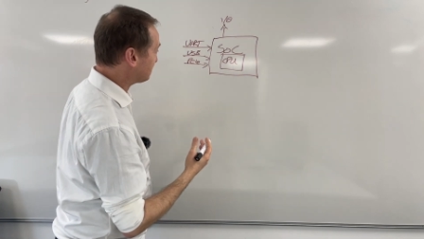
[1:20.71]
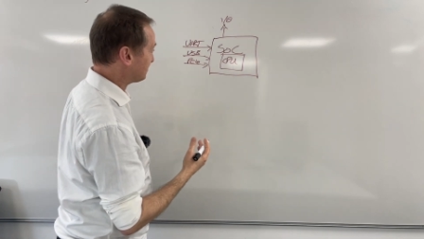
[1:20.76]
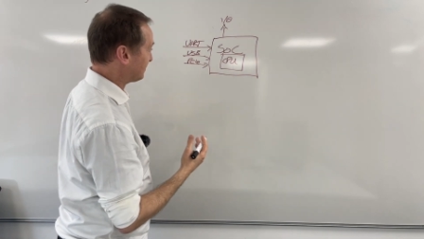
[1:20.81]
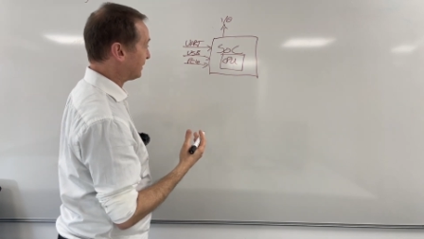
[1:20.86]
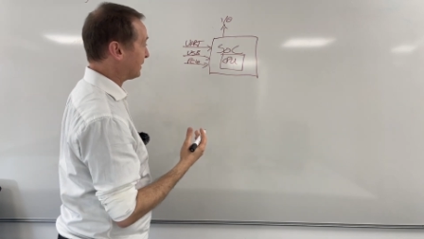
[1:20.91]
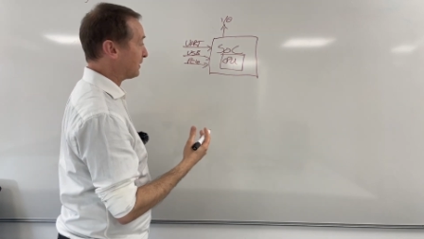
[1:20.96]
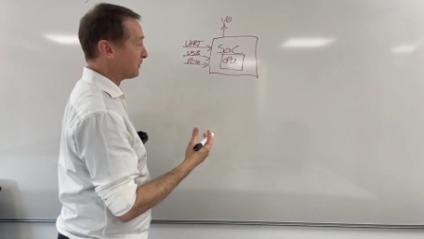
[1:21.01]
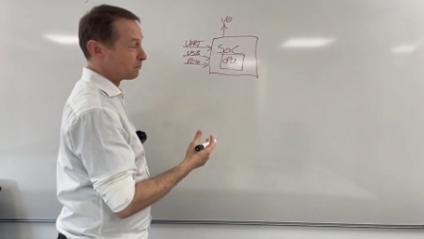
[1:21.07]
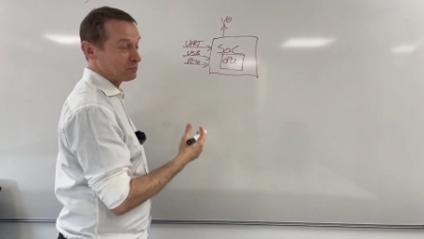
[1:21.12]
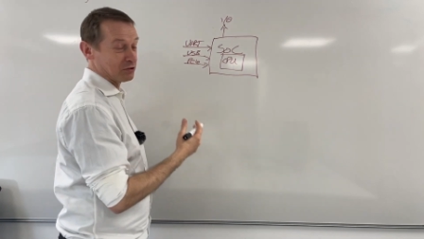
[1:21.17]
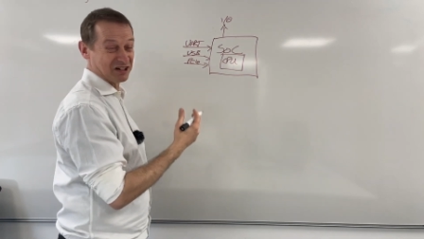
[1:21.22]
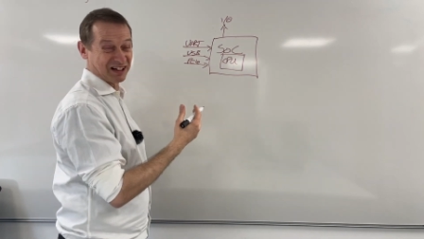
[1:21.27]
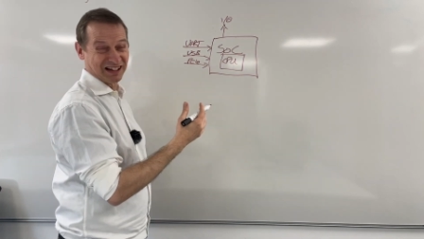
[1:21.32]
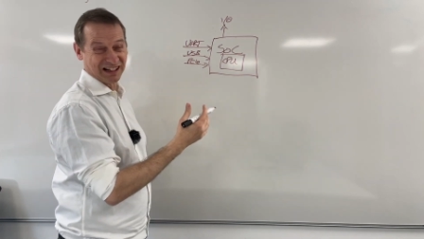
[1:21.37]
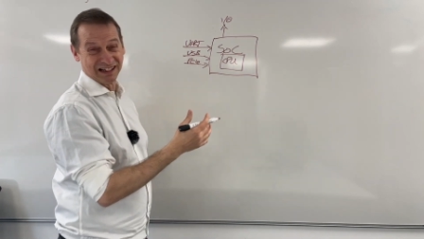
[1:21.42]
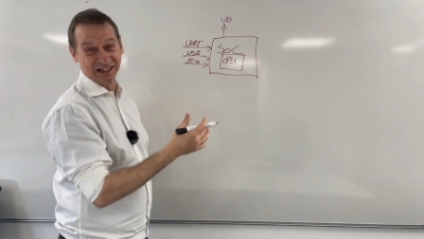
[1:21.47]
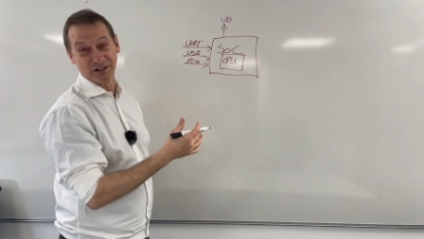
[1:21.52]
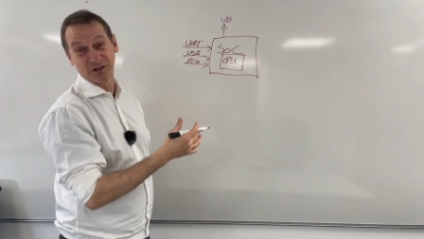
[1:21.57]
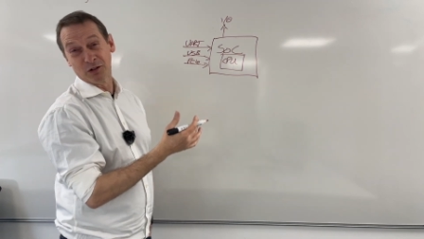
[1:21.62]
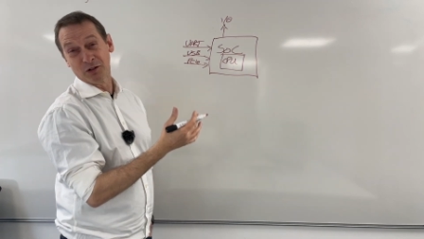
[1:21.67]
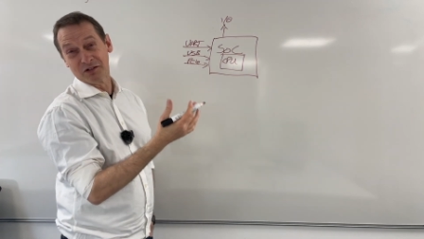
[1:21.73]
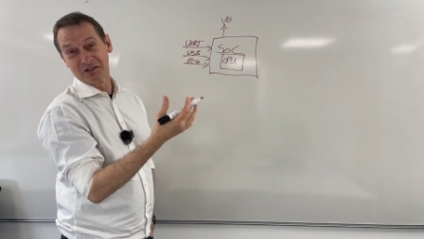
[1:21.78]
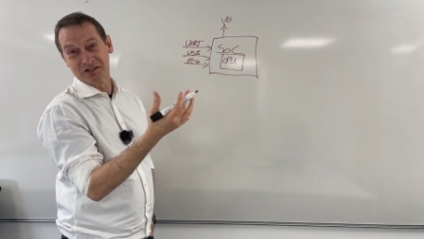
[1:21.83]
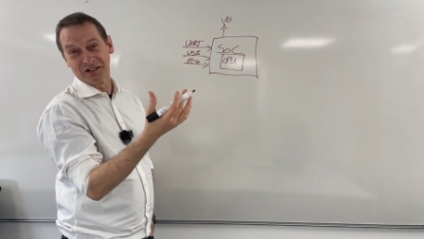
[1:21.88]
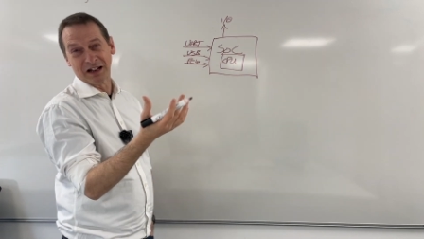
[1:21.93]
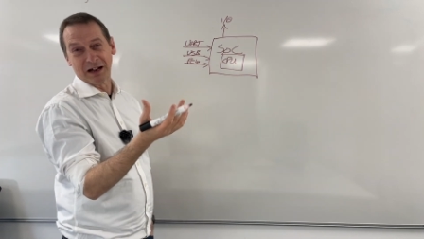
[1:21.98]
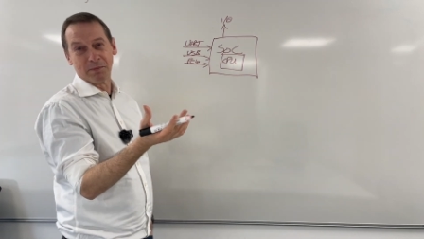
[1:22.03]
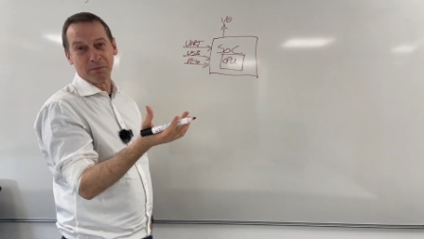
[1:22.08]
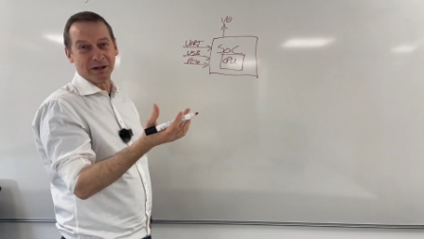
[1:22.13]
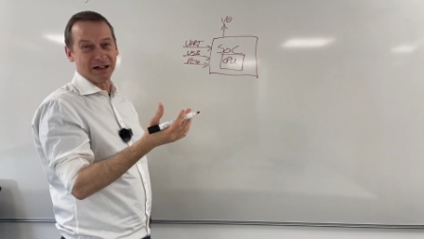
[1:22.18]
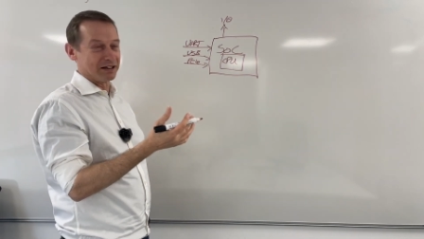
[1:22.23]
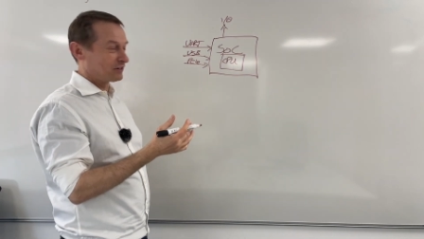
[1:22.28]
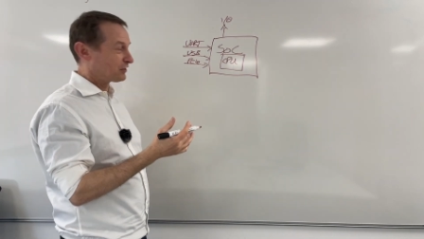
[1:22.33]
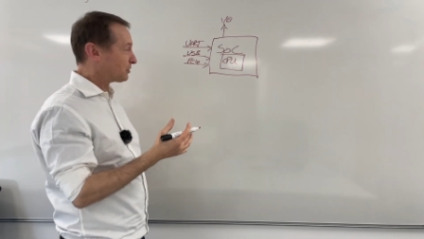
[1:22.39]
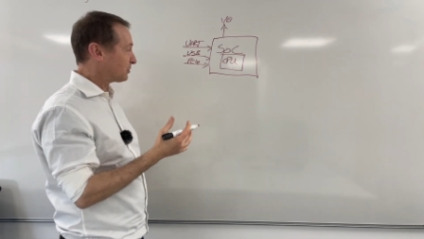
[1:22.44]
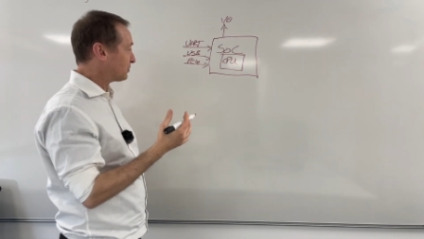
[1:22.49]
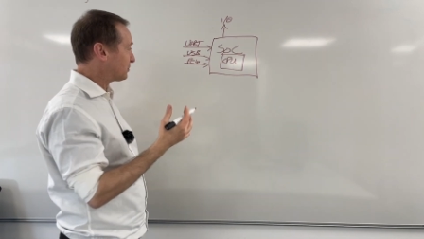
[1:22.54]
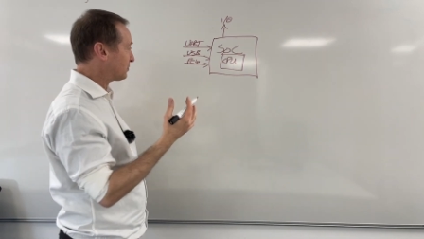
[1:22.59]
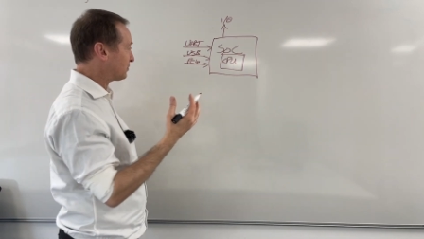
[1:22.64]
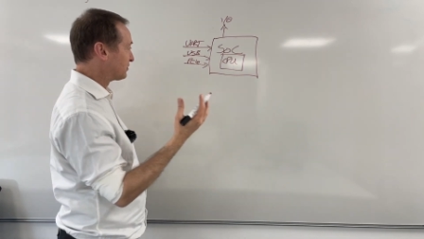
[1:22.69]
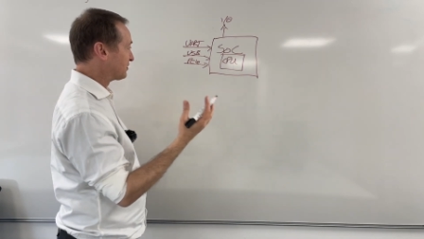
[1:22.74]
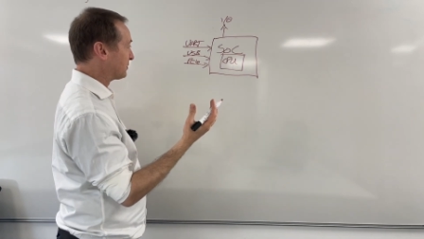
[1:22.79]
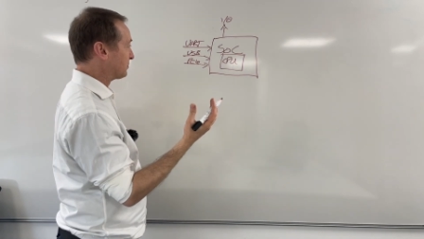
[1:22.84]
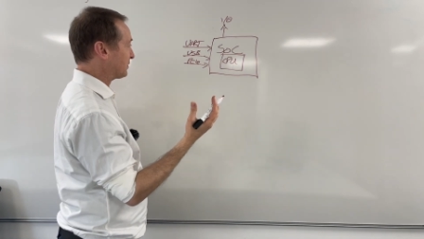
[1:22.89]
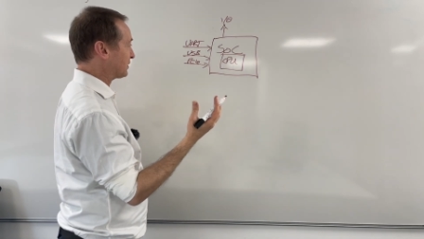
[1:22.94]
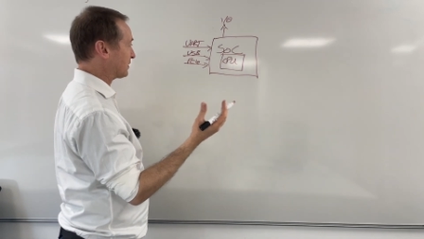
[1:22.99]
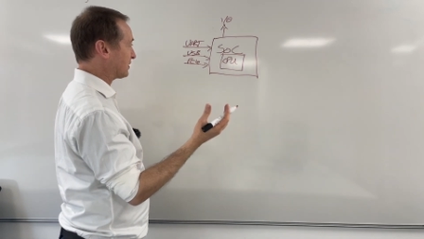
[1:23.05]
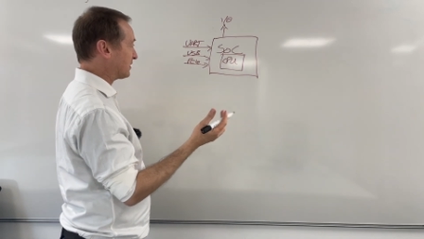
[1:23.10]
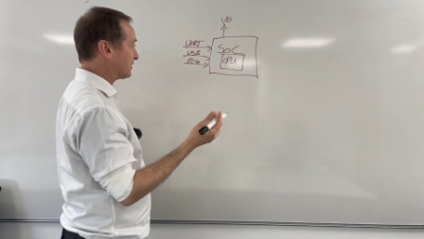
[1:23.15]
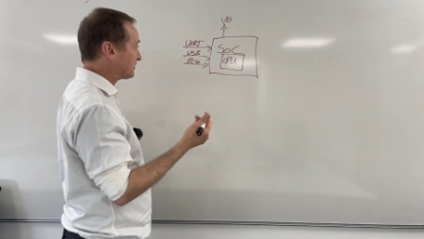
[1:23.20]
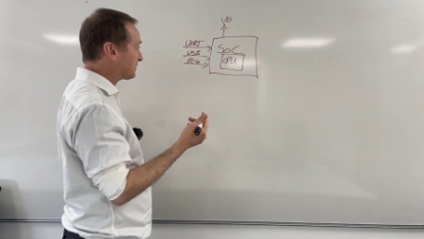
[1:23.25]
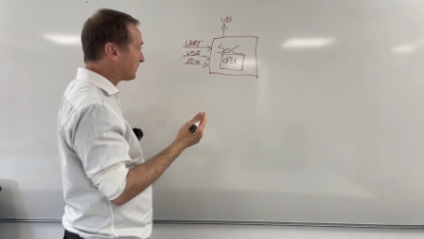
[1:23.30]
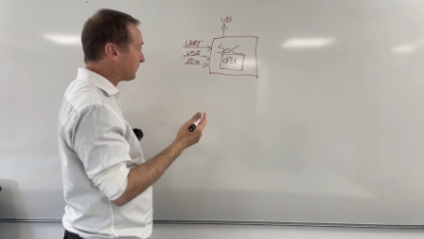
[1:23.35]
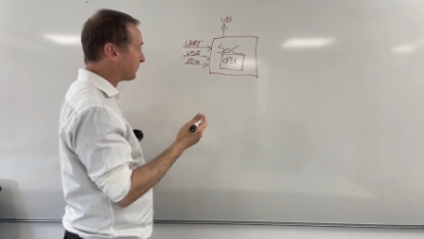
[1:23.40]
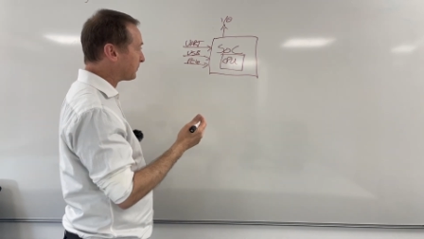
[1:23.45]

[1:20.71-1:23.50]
um, particularly cause damage or, or something like this.